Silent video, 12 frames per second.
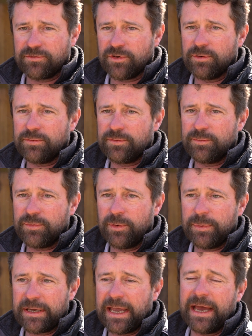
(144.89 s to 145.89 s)
of fruit
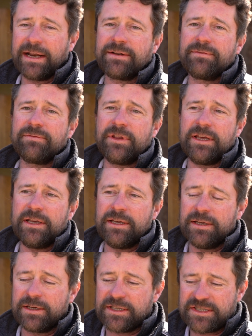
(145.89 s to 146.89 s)
that we get,
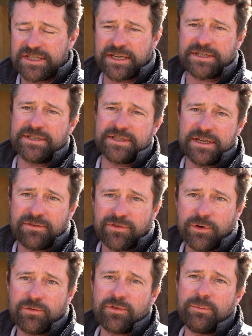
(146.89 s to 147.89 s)
the consistency of
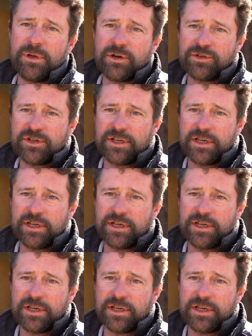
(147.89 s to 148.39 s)
fruit from year to